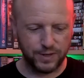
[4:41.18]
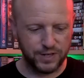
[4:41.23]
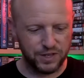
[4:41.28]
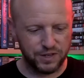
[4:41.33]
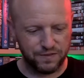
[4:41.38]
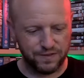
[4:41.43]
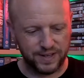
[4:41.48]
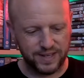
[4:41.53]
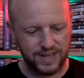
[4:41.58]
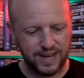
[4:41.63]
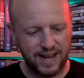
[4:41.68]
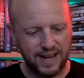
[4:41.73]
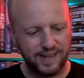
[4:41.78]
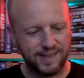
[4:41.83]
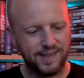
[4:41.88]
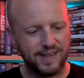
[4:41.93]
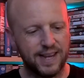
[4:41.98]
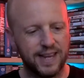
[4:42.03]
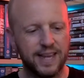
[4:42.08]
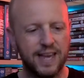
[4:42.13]
which is
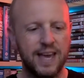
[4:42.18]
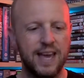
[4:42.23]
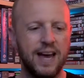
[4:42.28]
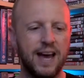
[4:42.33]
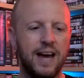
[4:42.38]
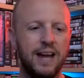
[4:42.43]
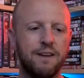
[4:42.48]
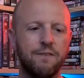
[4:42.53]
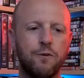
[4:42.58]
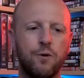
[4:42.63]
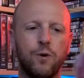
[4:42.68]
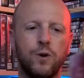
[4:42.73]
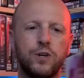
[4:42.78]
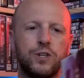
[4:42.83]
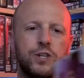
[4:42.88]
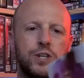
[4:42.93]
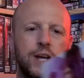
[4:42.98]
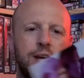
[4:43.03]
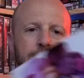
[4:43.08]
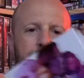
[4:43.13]
fantastic, and of
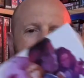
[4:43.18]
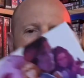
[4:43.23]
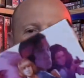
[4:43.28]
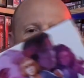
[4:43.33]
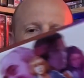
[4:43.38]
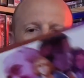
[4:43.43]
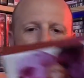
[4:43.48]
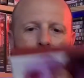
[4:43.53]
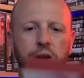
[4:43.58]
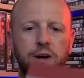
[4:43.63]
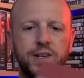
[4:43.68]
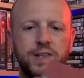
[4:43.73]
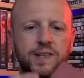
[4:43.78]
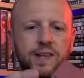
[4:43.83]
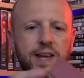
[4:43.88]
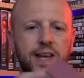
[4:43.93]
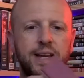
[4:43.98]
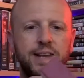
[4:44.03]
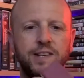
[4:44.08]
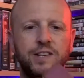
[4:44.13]
course the box
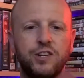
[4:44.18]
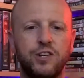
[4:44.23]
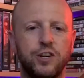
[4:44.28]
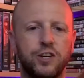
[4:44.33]
is